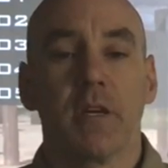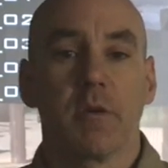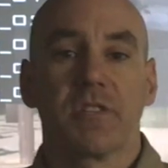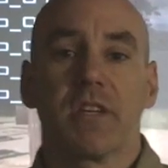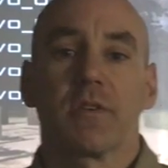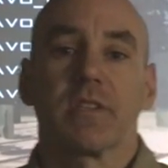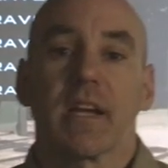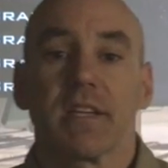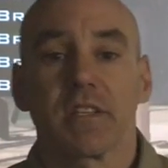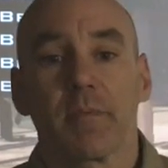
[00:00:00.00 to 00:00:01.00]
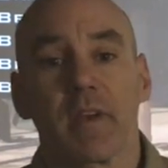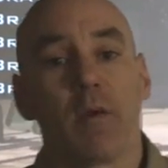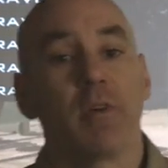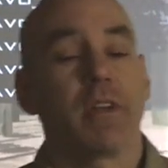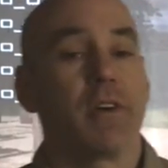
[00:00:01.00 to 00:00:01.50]
Neil with Gentry. I got something
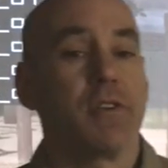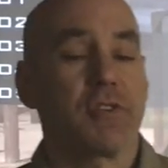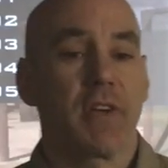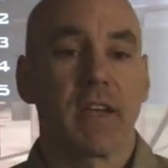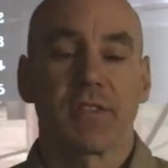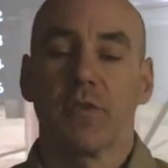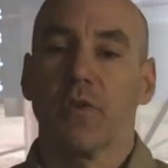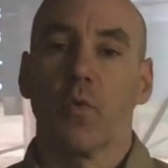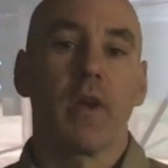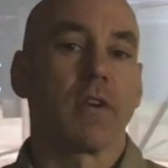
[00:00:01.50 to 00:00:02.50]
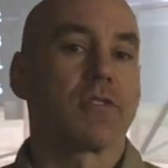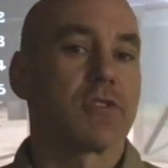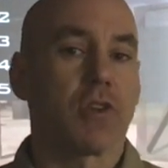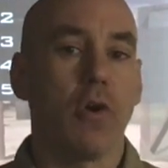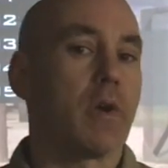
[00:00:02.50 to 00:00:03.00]
I want to introduce you guys to that we are
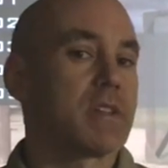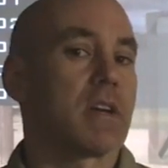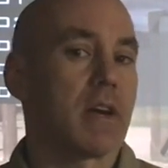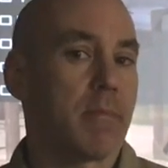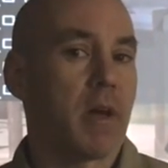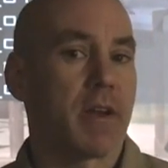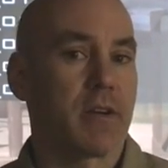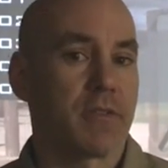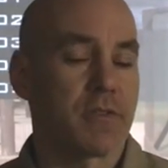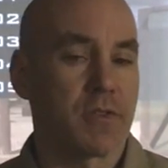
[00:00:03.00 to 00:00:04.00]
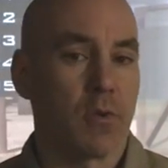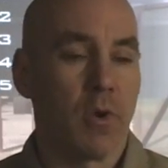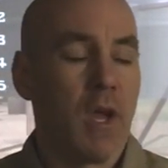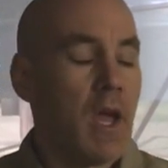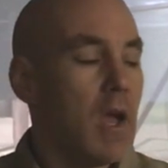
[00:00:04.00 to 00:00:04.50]
so excited about here at the
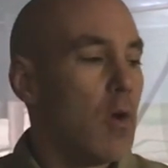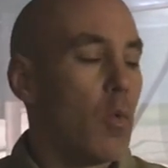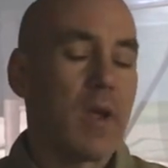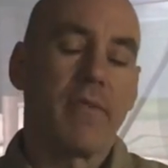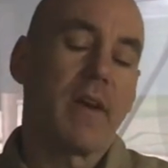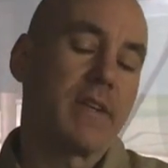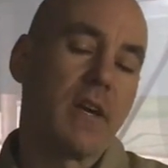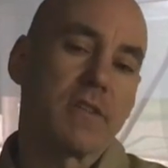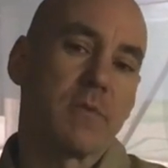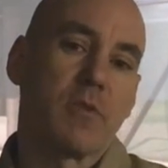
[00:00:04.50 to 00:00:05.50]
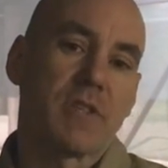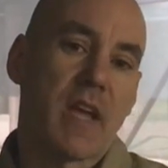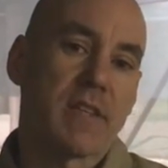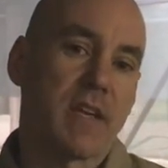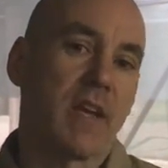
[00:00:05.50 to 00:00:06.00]
store. We have had customers
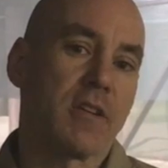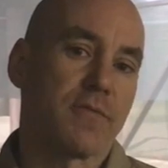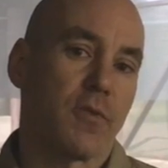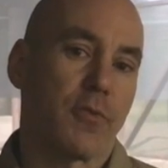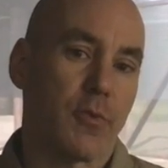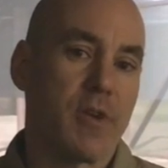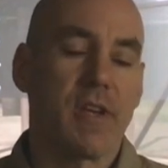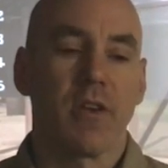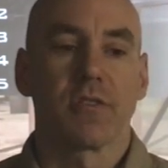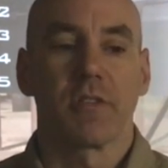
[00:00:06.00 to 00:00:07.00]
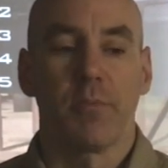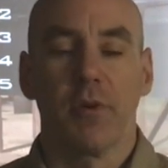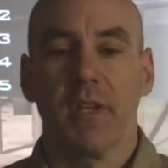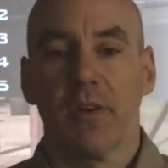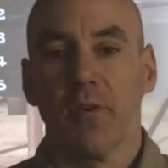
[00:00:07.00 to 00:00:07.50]
asking us for 3 years to
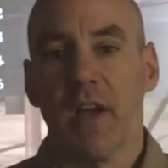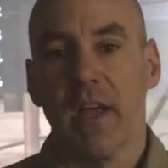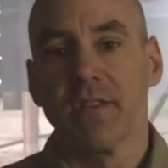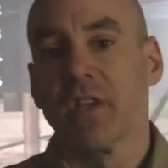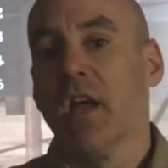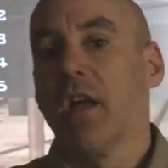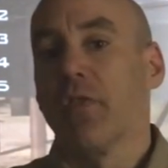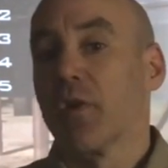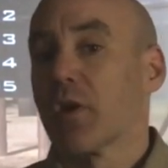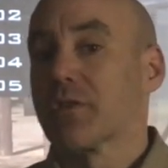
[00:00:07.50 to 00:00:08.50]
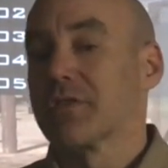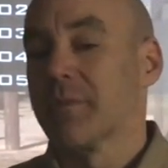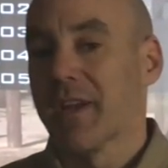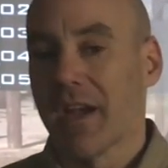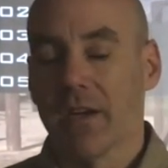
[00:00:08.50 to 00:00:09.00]
put in a range. There are some
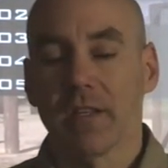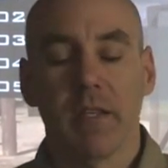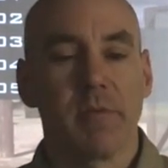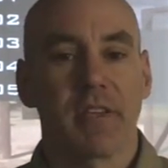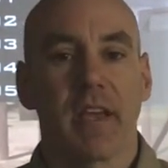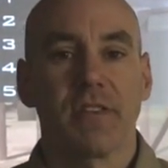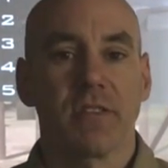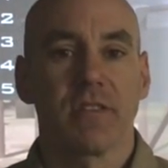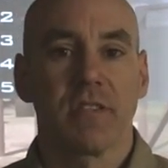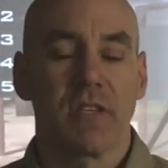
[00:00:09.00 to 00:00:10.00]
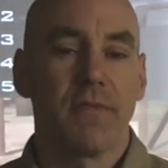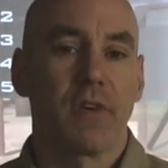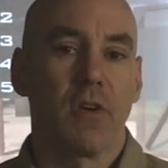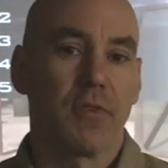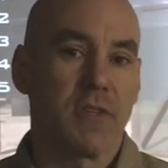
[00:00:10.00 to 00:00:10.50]
inherent limitations and
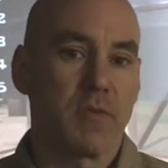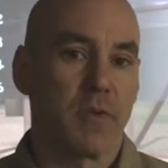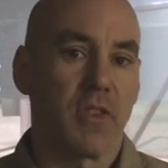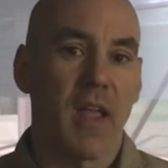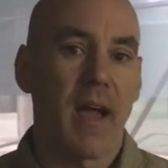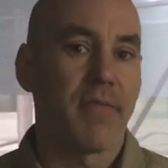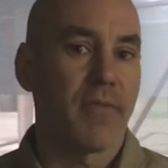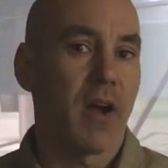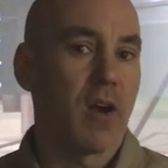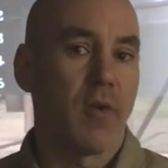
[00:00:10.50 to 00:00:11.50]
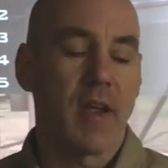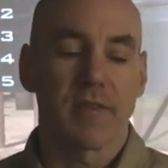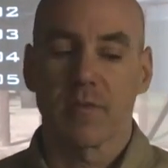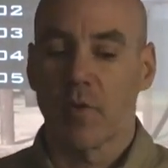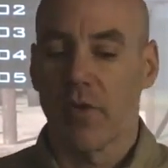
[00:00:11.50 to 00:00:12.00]
difficulties with live fire
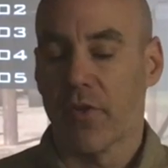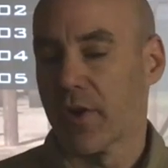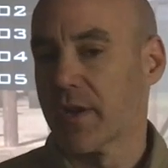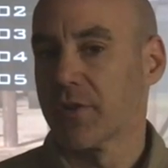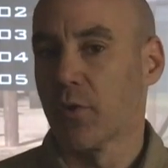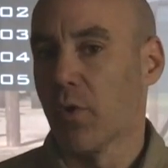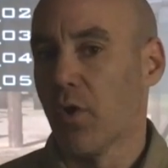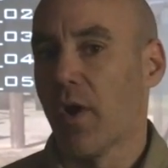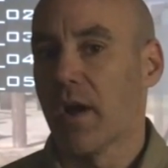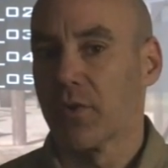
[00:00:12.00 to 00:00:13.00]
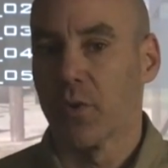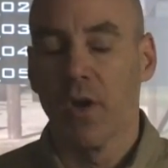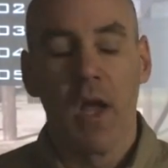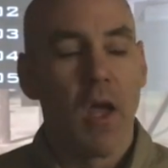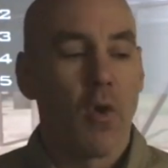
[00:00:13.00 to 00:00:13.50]
ranges, whether they're indoor or outdoor.
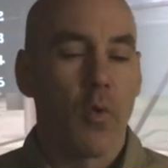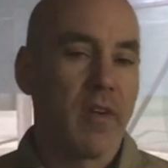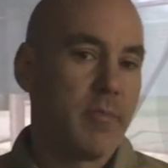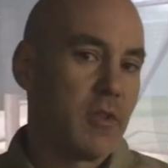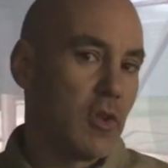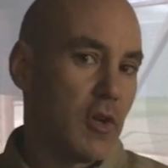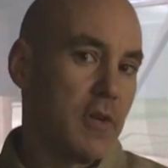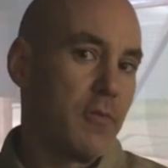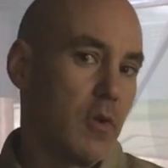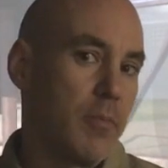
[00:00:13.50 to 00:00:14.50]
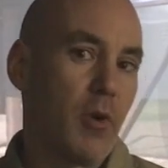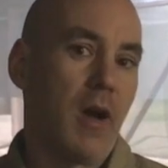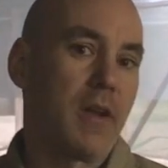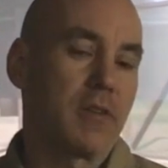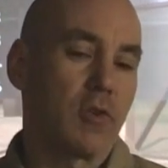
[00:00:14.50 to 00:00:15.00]
We have been looking for a
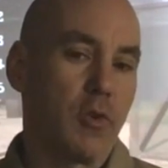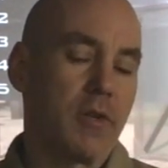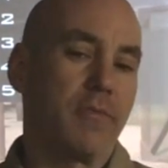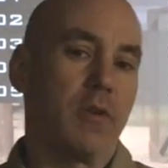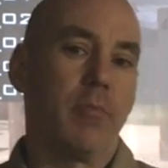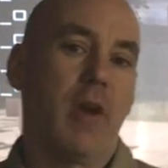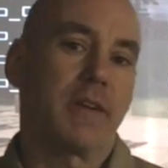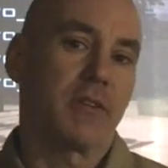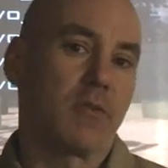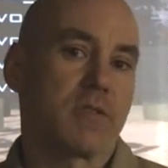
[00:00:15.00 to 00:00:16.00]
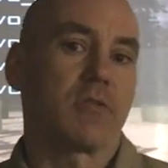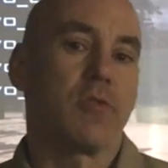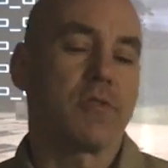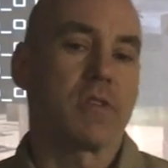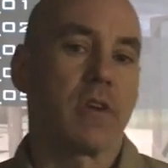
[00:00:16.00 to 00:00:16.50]
product, looking for a practical
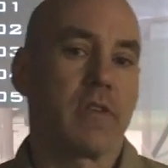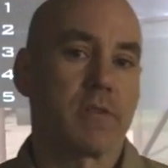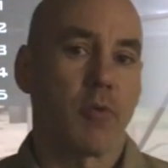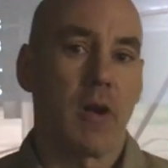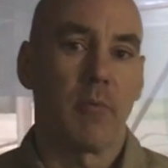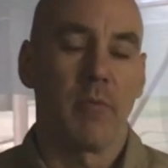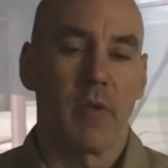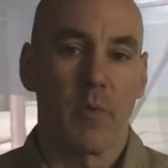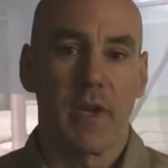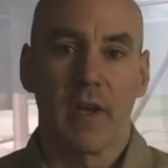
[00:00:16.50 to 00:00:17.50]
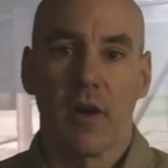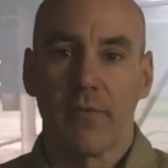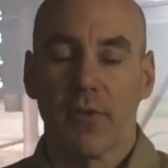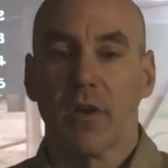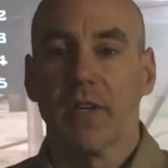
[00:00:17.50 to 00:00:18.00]
solution to this problem that we can
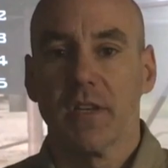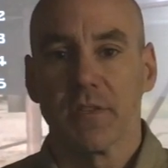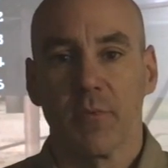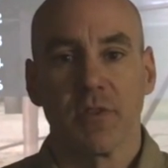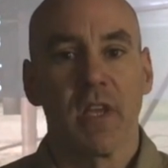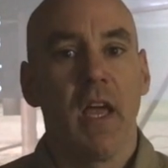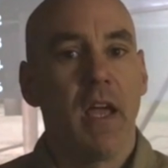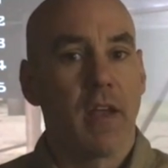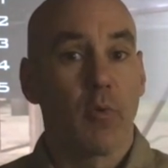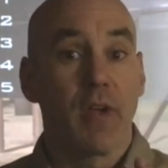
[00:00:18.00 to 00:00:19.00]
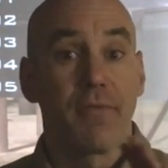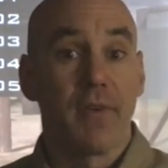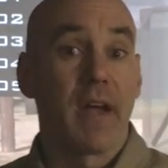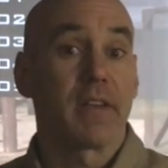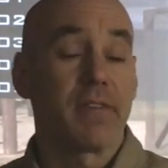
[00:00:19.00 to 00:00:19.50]
offer our customers, and we have
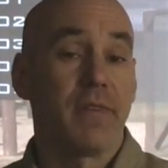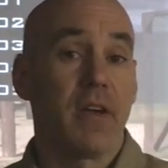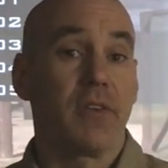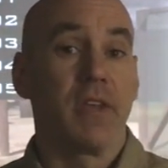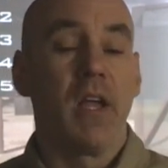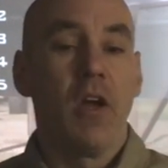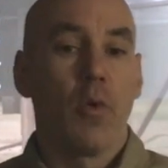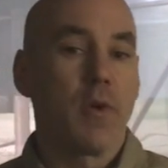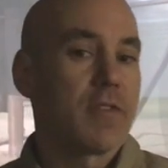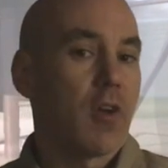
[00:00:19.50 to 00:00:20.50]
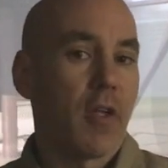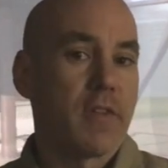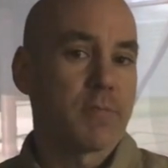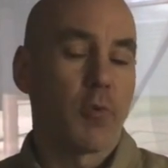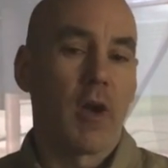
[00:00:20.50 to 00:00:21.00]
finally found it. We saw
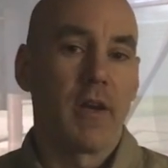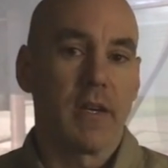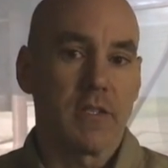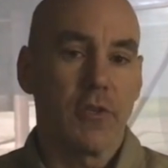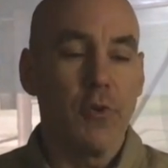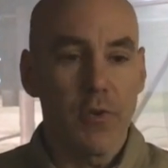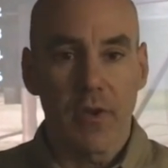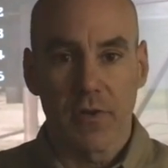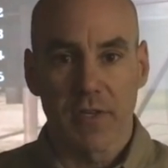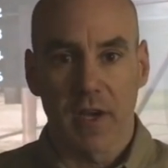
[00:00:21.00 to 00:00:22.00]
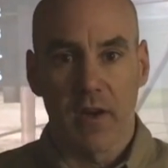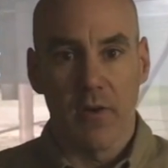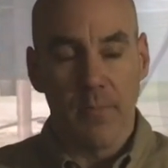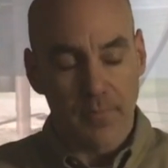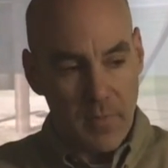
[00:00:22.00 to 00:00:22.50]
this product 2 years
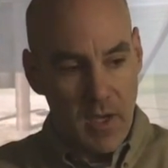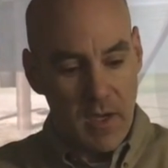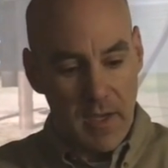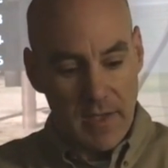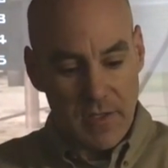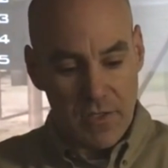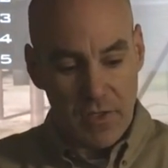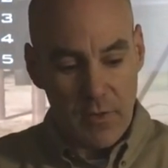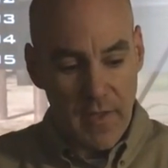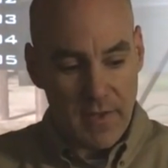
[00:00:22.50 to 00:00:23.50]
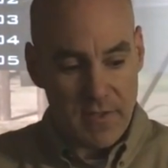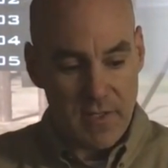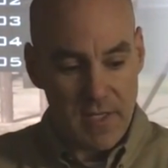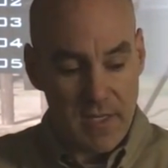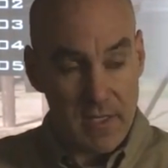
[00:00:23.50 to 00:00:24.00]
ago in
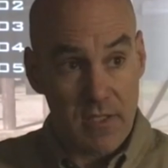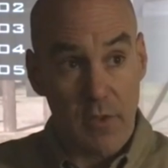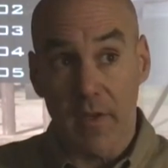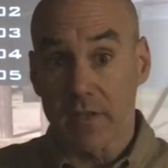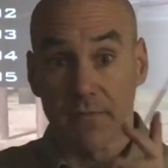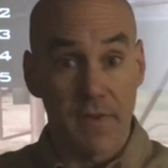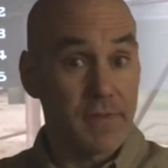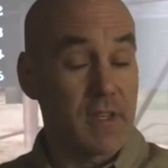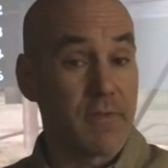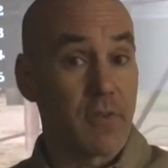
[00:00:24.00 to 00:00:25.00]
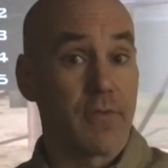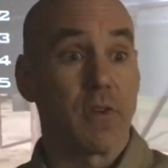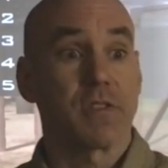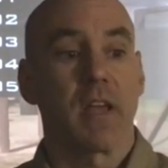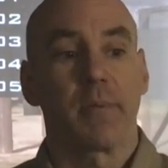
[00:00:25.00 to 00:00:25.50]
2015 for the
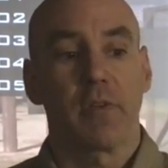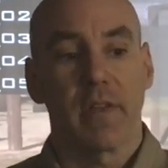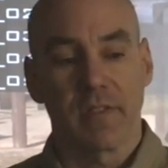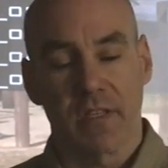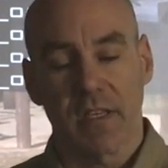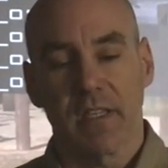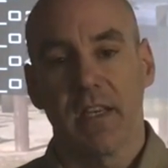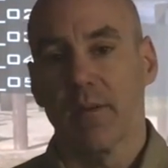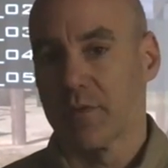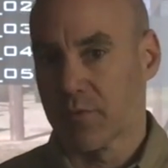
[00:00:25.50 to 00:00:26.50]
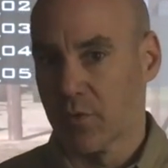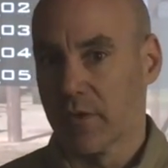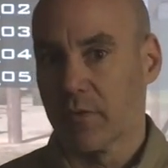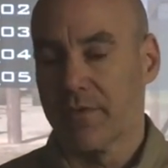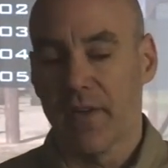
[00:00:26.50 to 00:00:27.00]
first time. 2016 it was
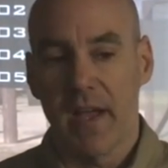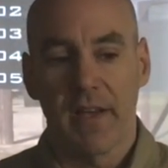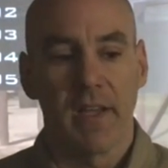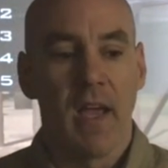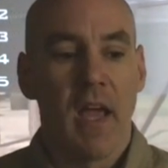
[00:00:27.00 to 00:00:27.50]
really refined